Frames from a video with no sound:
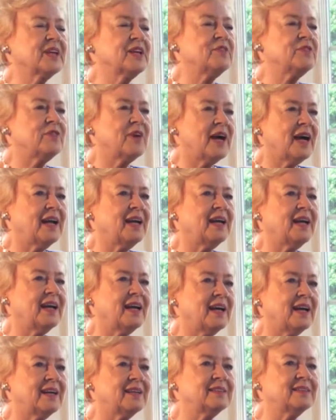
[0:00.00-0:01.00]
If I
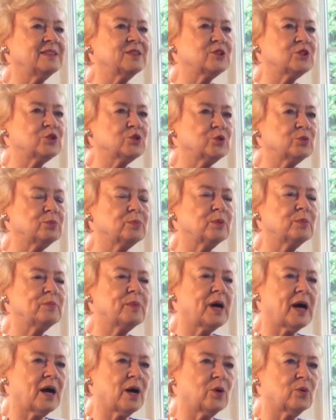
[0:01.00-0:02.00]
had the
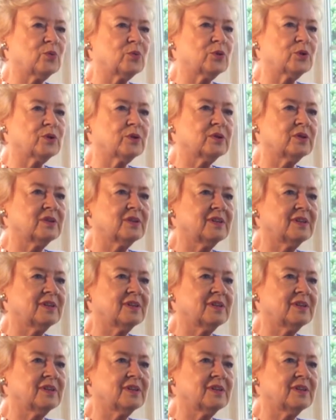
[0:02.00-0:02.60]
superpower,